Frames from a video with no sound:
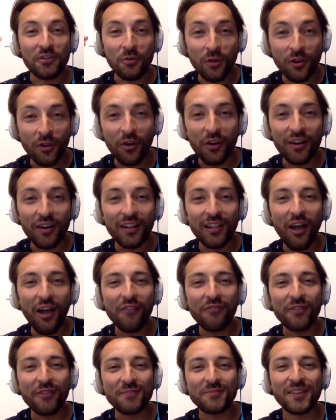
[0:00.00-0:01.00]
You would go to law
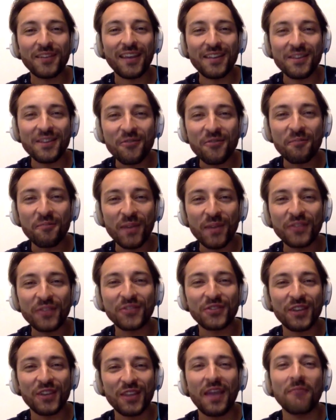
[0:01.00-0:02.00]
firms and you would
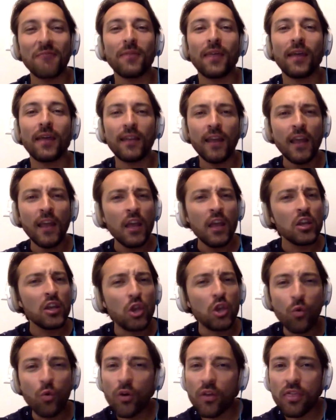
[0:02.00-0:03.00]
pitch to them that
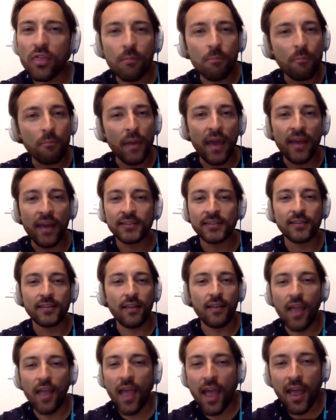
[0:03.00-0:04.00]
you were the best
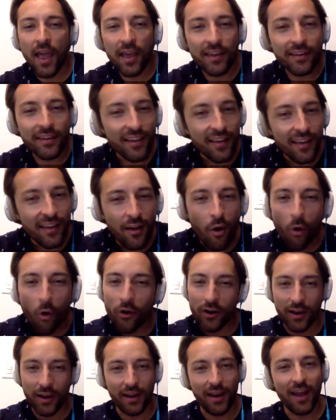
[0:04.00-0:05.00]
at
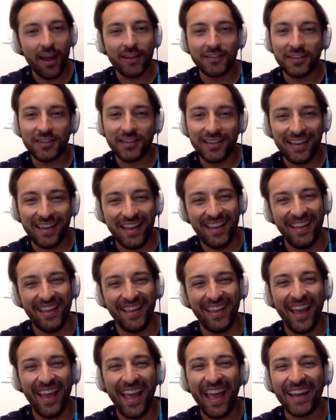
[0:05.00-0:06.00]
organizing.
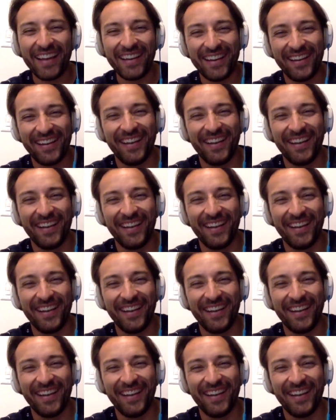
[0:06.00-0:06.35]
And